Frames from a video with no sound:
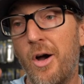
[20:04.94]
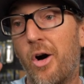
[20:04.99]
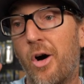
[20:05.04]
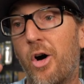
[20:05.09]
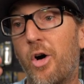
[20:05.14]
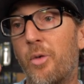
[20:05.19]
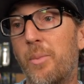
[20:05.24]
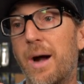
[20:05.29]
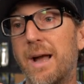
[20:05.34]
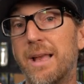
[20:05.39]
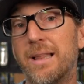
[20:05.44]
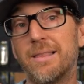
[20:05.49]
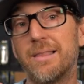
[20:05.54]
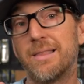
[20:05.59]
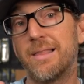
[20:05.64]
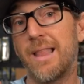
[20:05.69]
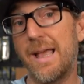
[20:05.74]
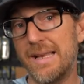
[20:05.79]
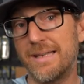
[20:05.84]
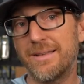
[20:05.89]
all my
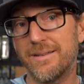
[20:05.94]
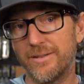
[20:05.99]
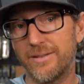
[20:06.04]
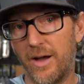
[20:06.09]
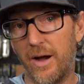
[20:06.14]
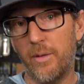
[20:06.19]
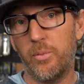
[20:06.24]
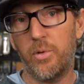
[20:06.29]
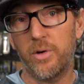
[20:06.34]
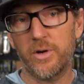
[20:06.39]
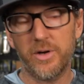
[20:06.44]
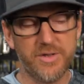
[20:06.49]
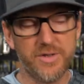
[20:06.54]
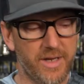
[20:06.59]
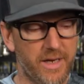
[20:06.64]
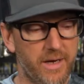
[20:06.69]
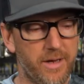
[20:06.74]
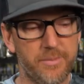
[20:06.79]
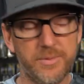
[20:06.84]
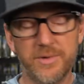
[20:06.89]
light topwater
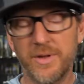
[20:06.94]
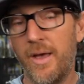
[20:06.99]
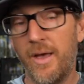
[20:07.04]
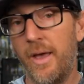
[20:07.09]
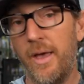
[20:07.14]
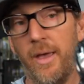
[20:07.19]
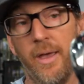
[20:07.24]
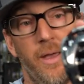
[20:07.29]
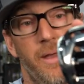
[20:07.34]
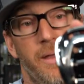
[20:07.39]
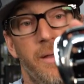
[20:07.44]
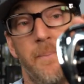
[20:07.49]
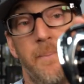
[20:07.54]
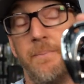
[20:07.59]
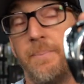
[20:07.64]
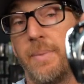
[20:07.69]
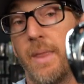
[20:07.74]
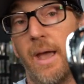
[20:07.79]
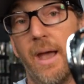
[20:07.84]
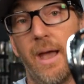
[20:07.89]
setups.
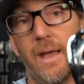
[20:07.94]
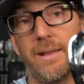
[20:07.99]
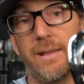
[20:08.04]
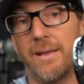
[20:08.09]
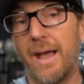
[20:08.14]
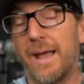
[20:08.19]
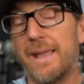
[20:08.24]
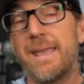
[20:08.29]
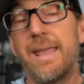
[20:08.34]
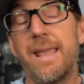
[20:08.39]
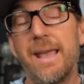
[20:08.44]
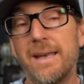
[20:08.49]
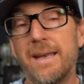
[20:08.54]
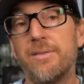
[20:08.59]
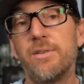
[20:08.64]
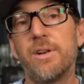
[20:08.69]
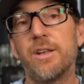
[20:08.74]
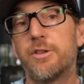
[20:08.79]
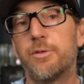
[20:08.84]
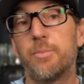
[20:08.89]
I can't
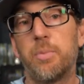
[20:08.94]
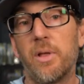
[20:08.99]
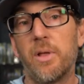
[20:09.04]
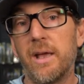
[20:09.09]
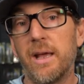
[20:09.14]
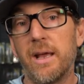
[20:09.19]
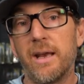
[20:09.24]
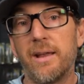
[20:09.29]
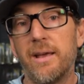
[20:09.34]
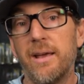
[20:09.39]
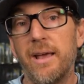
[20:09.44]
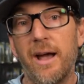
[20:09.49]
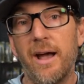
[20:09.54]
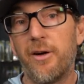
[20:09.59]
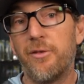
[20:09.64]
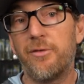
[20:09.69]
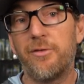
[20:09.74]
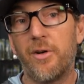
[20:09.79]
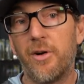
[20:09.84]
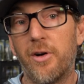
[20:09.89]
even explain
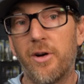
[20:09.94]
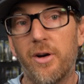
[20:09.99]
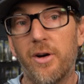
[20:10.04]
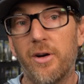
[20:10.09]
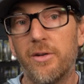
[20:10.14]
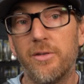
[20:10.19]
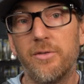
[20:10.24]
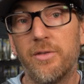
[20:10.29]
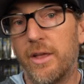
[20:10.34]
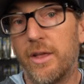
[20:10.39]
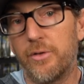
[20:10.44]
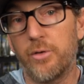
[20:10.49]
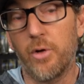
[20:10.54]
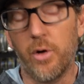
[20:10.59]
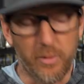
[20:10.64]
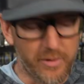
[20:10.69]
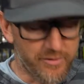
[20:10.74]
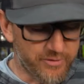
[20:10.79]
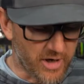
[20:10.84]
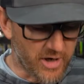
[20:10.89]
how far they throw.
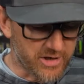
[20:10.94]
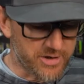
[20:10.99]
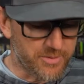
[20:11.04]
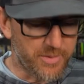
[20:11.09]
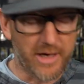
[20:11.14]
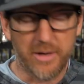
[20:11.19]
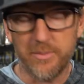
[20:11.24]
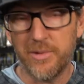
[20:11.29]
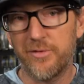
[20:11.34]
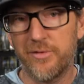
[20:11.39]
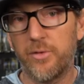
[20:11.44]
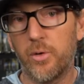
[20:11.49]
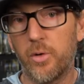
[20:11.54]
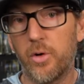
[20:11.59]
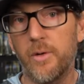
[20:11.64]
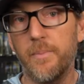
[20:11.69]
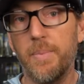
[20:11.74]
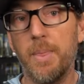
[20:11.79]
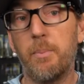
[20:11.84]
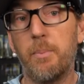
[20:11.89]
And we've talked about it
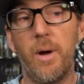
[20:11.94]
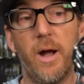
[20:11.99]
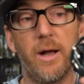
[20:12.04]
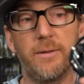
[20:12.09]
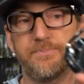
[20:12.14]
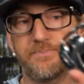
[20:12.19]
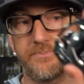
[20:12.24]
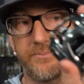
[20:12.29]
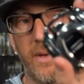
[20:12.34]
before, but